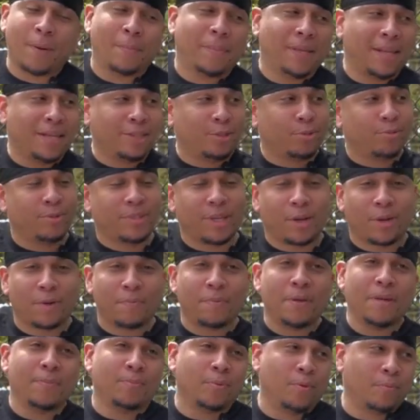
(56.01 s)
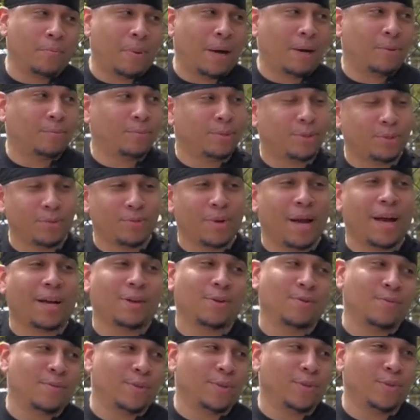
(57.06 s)
I'm gonna let you tell the people about what you
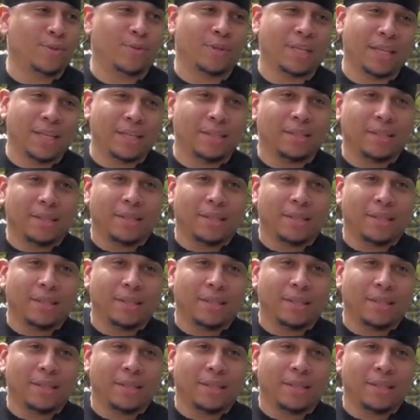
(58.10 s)
got going on and